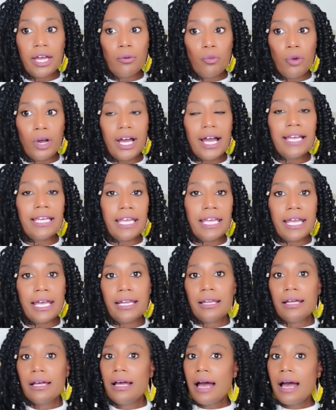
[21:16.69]
And
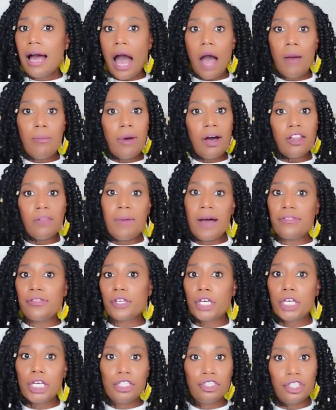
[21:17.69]
again, I'm all about
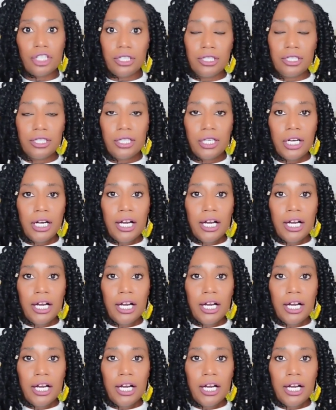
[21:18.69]
the cushion,